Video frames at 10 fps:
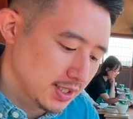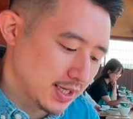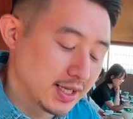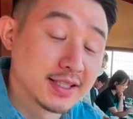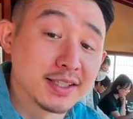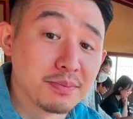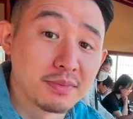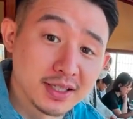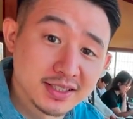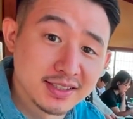and it's a
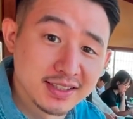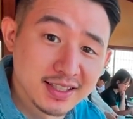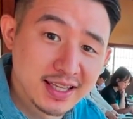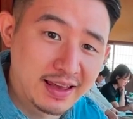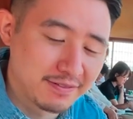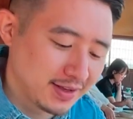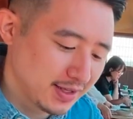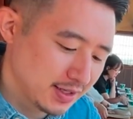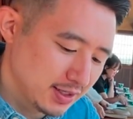Matcha Cafe,